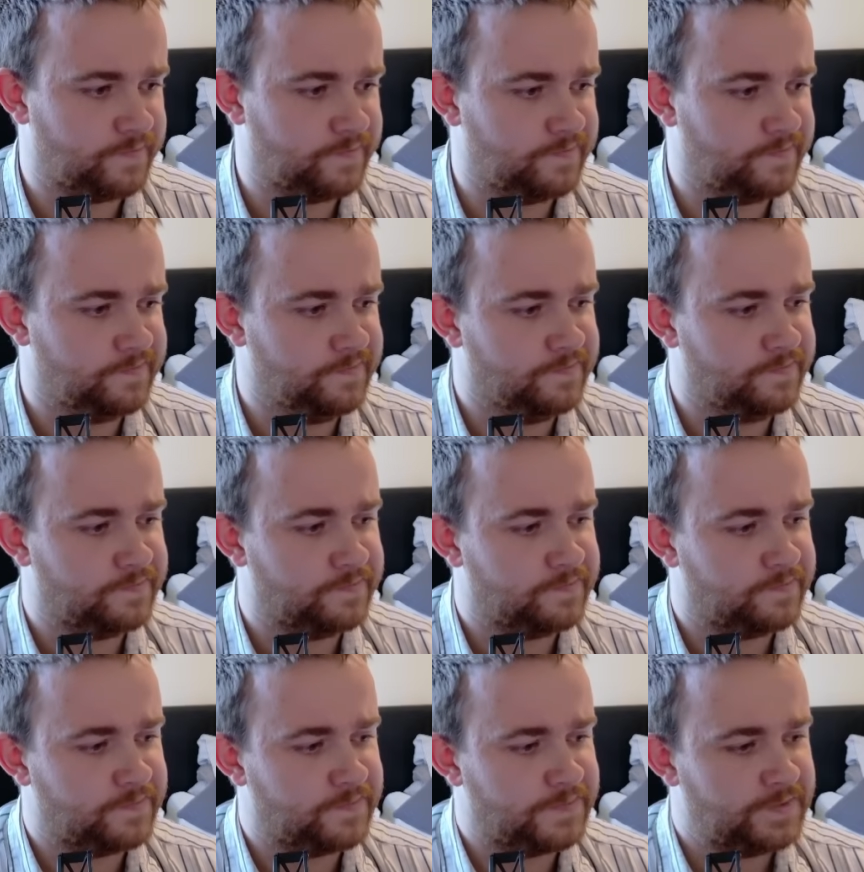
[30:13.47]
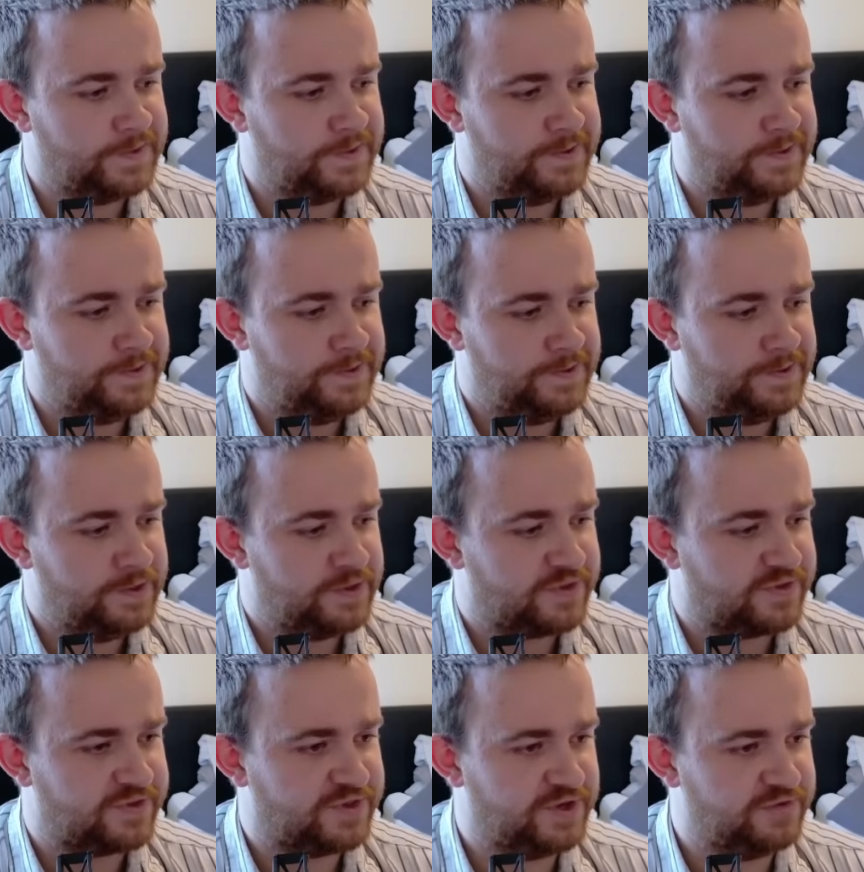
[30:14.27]

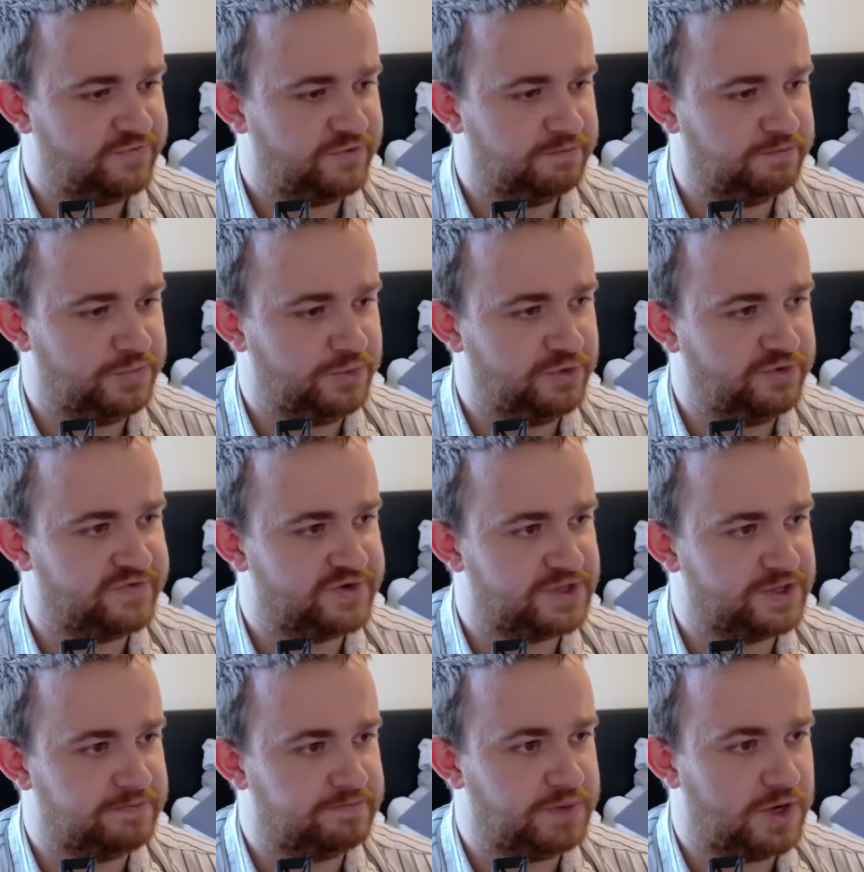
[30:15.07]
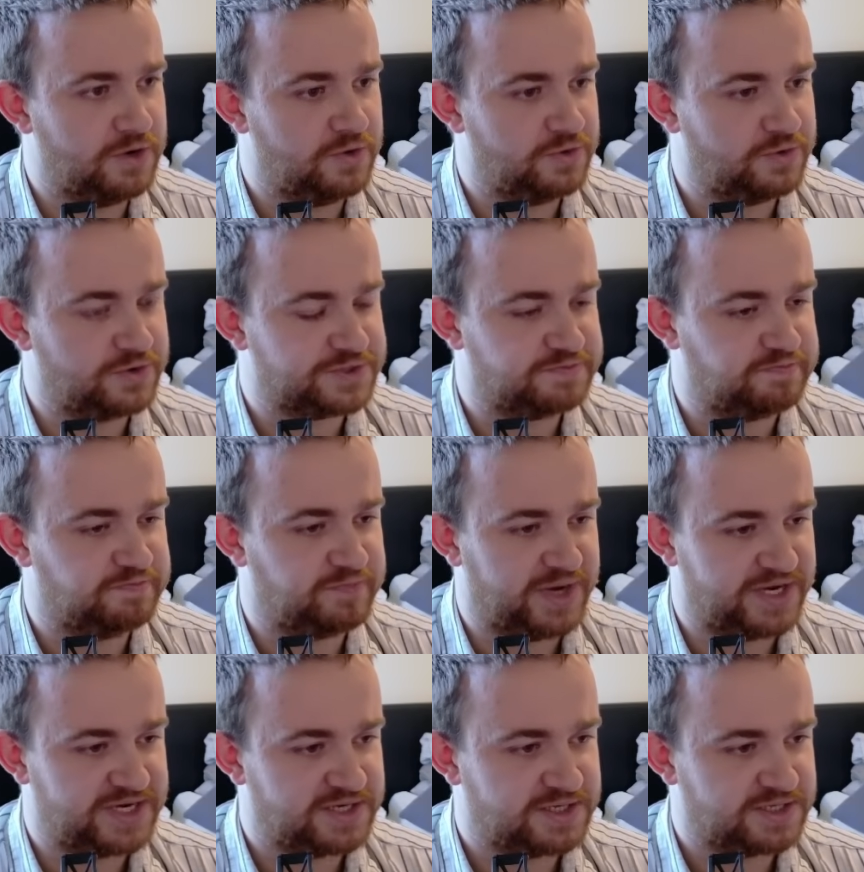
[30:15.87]
I think removing the boa is
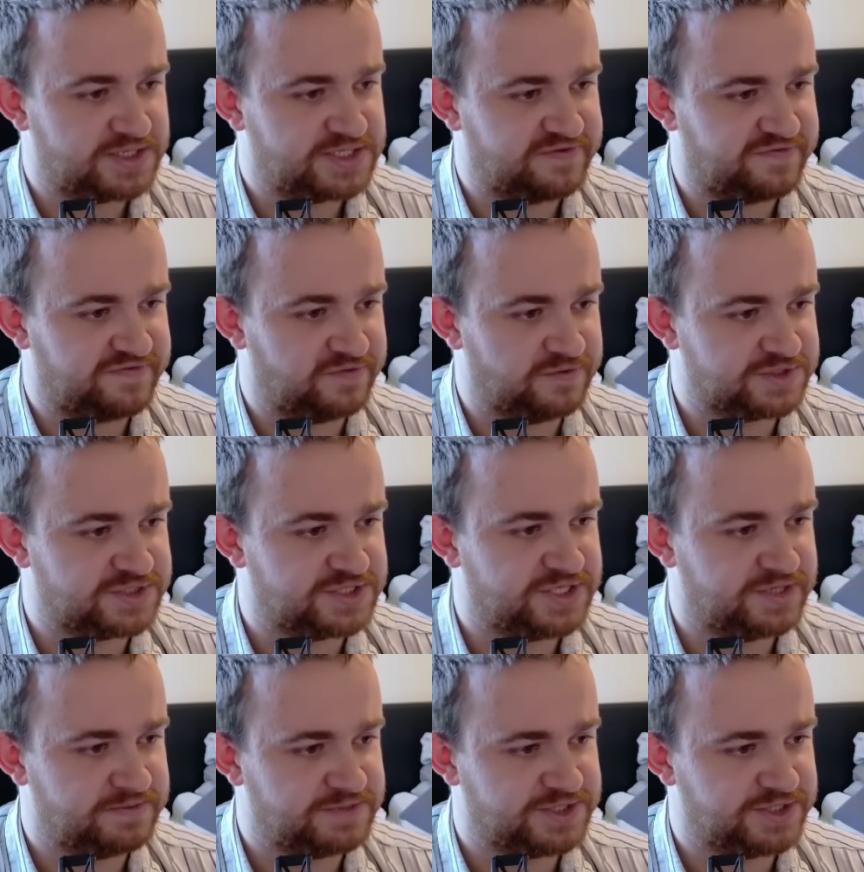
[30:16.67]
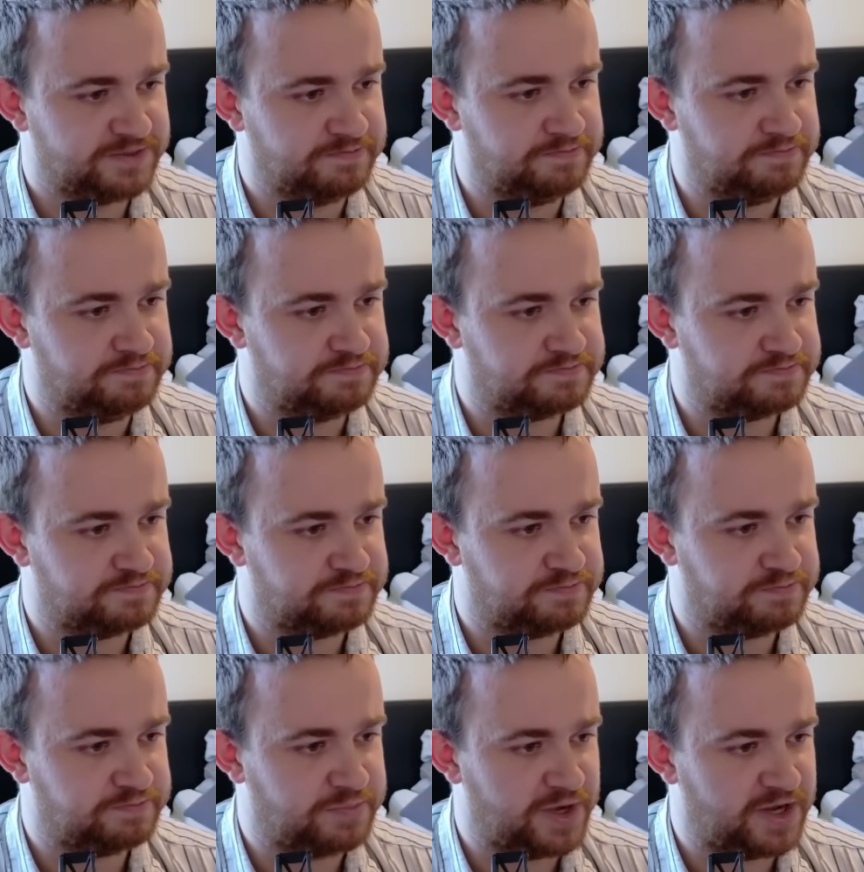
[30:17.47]
better because it forces him to
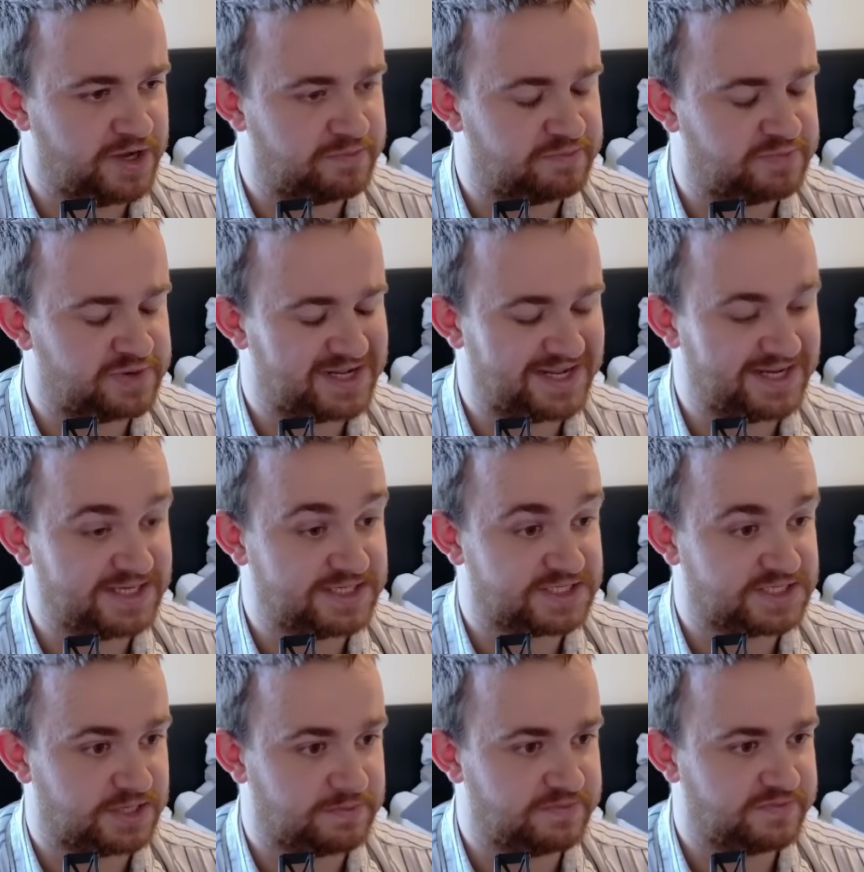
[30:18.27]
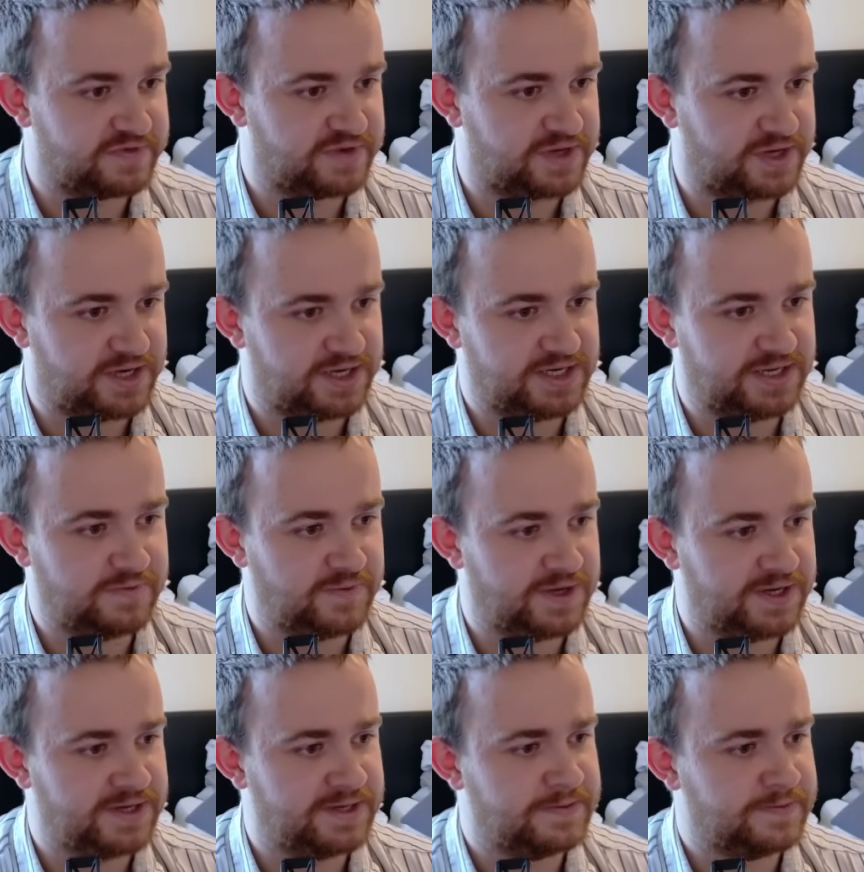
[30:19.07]
play something
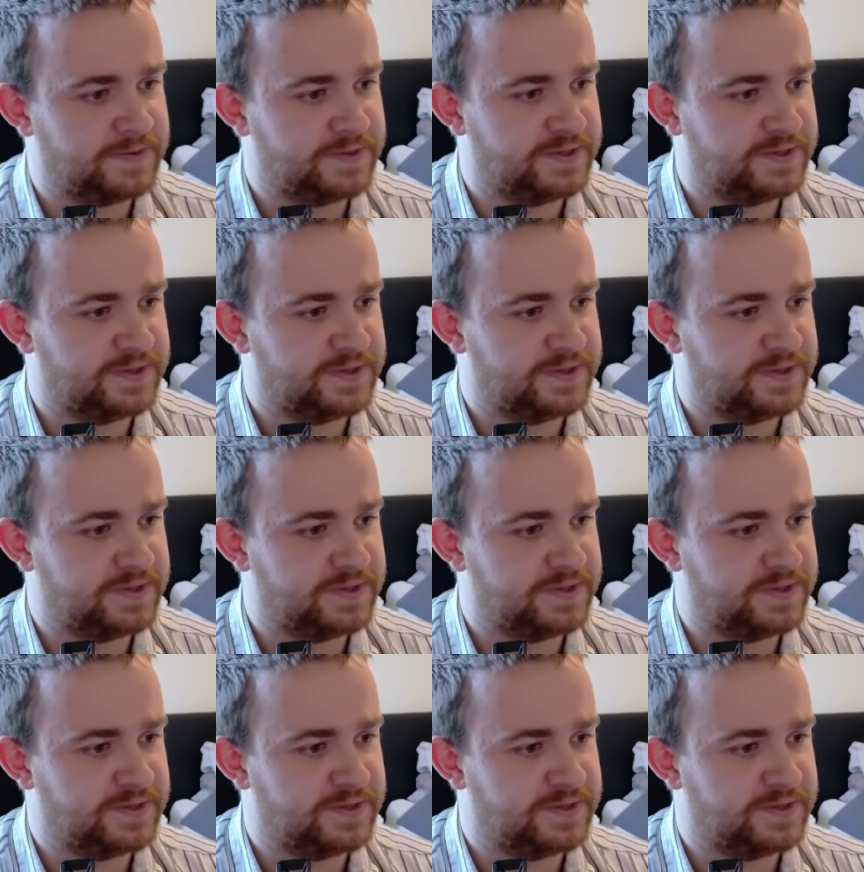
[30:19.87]
anyway.